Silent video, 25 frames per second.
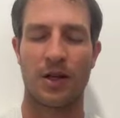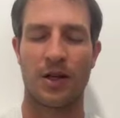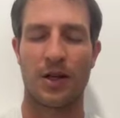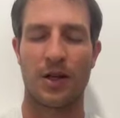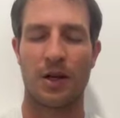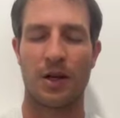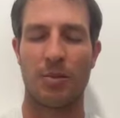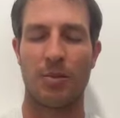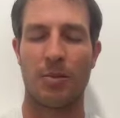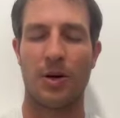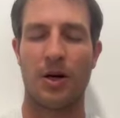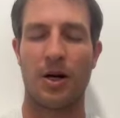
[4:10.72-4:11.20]

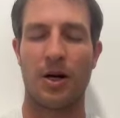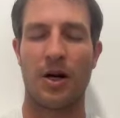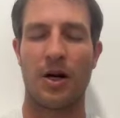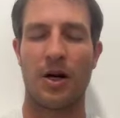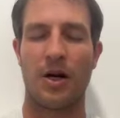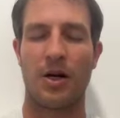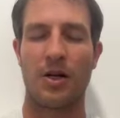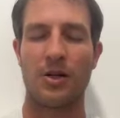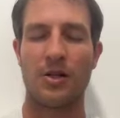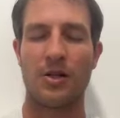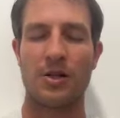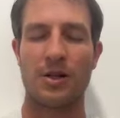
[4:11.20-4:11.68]
And I
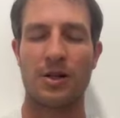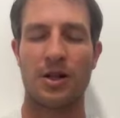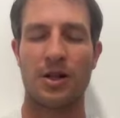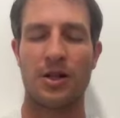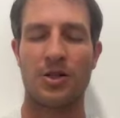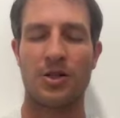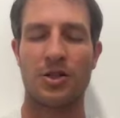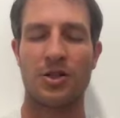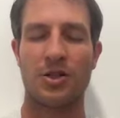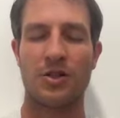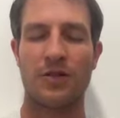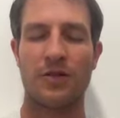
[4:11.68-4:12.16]
pause and
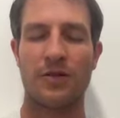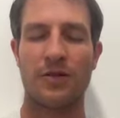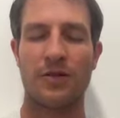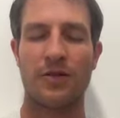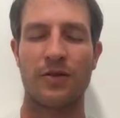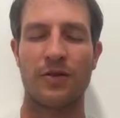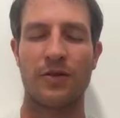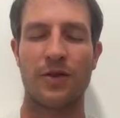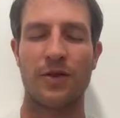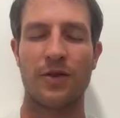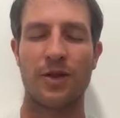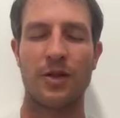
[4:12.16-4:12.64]
I just
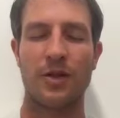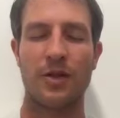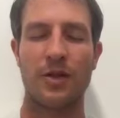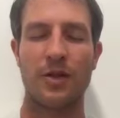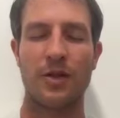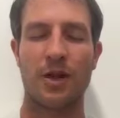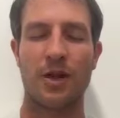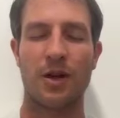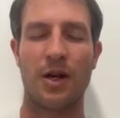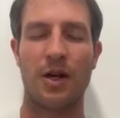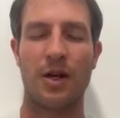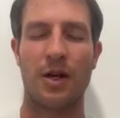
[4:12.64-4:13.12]

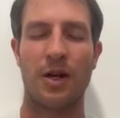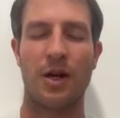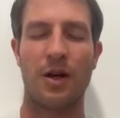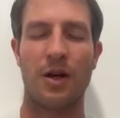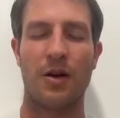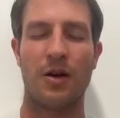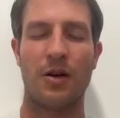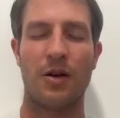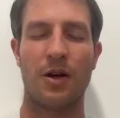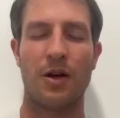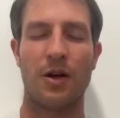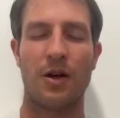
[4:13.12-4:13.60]
feel that
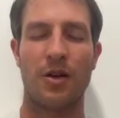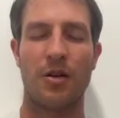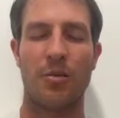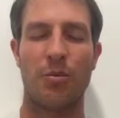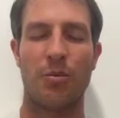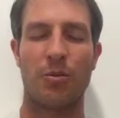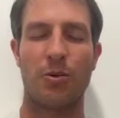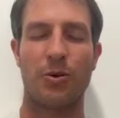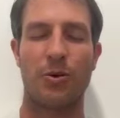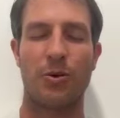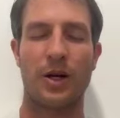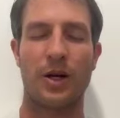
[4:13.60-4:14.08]
area,
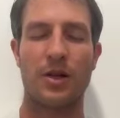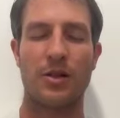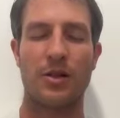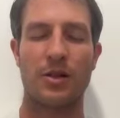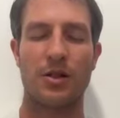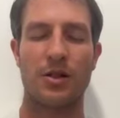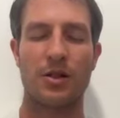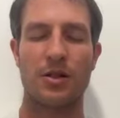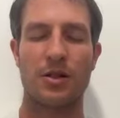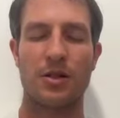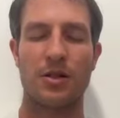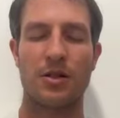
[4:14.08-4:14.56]
the
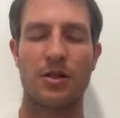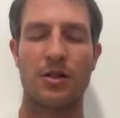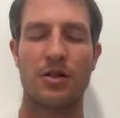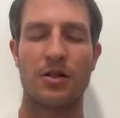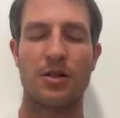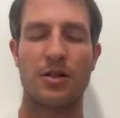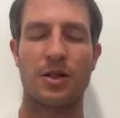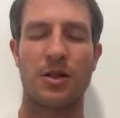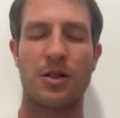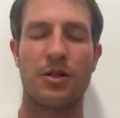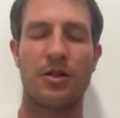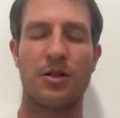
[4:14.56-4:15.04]
presence in the
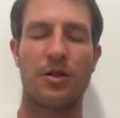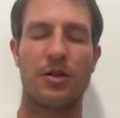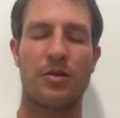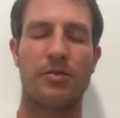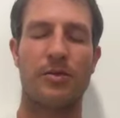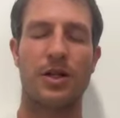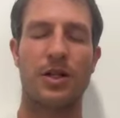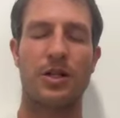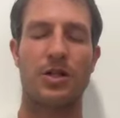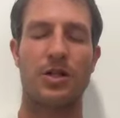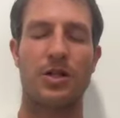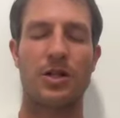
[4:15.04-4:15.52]
center
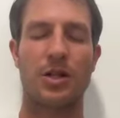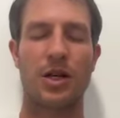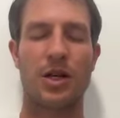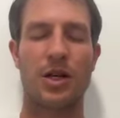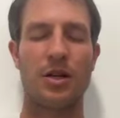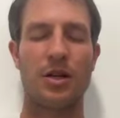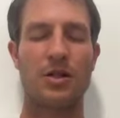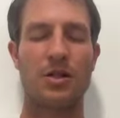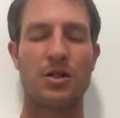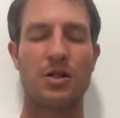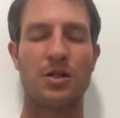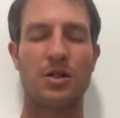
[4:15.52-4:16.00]
of my
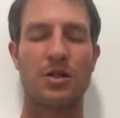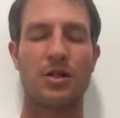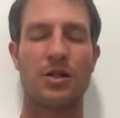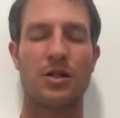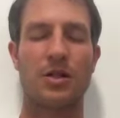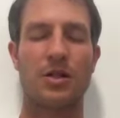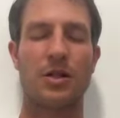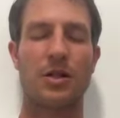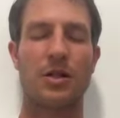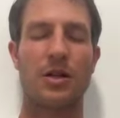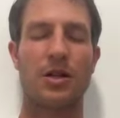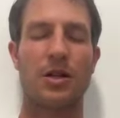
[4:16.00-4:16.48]
chest.
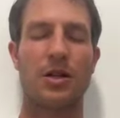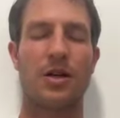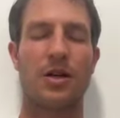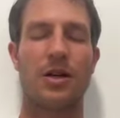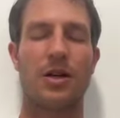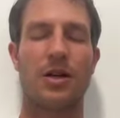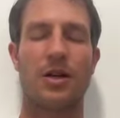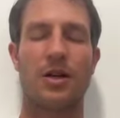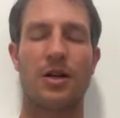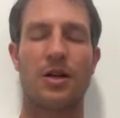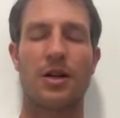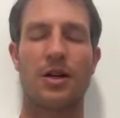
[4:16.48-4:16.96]

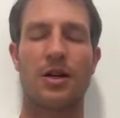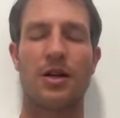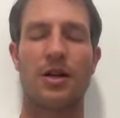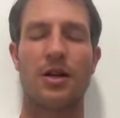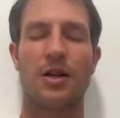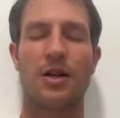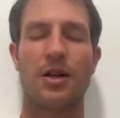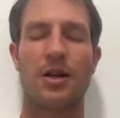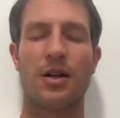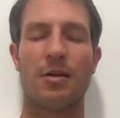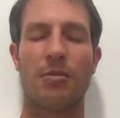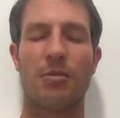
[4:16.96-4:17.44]

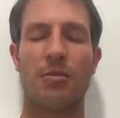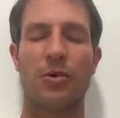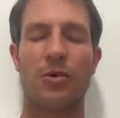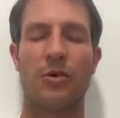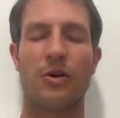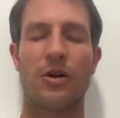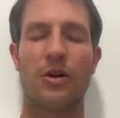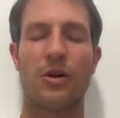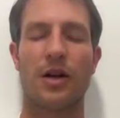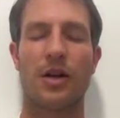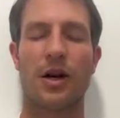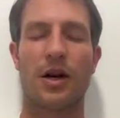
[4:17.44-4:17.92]
And I
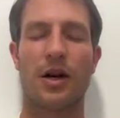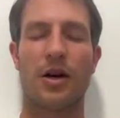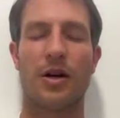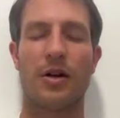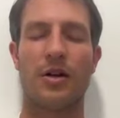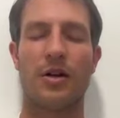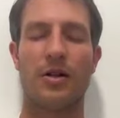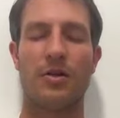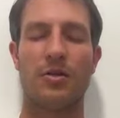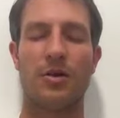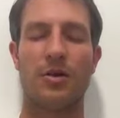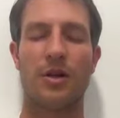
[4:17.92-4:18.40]
breathe
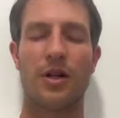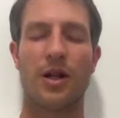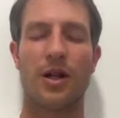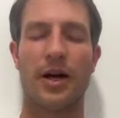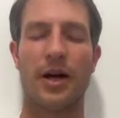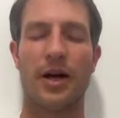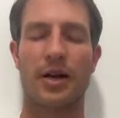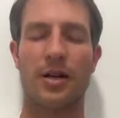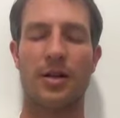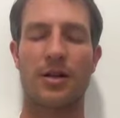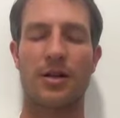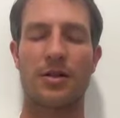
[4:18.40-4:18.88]
out and
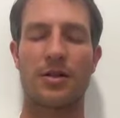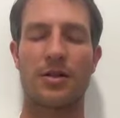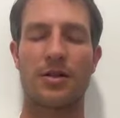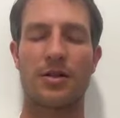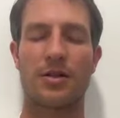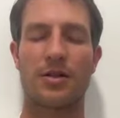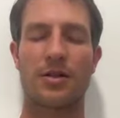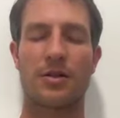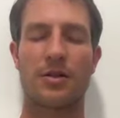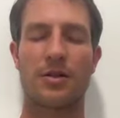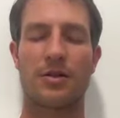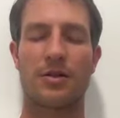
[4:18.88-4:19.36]

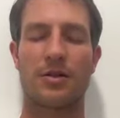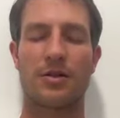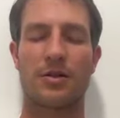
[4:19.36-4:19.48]
relax.